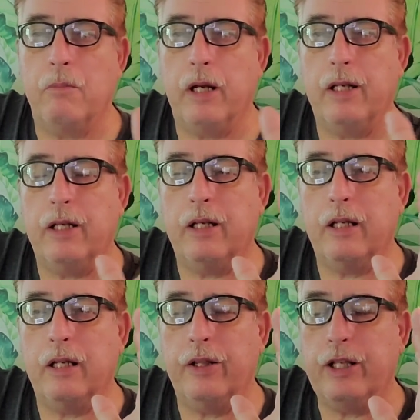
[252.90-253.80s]
But
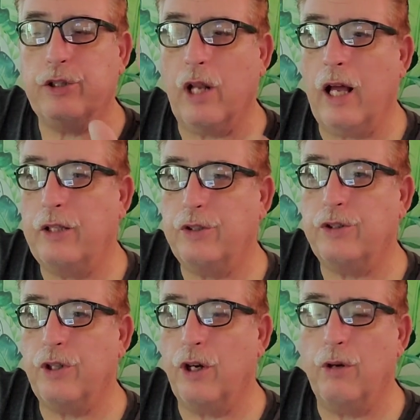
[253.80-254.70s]
these
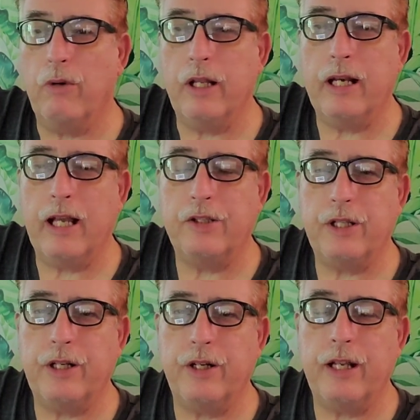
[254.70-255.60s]
lots are really nice down there.